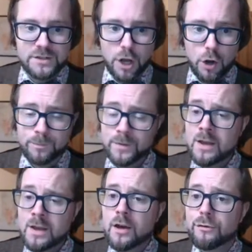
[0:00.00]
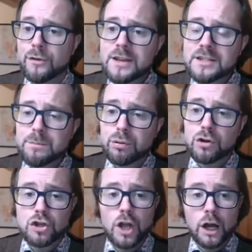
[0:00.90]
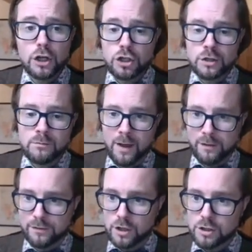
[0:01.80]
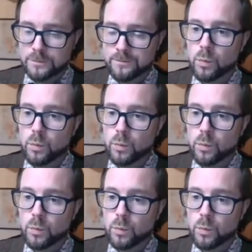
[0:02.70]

So this production method,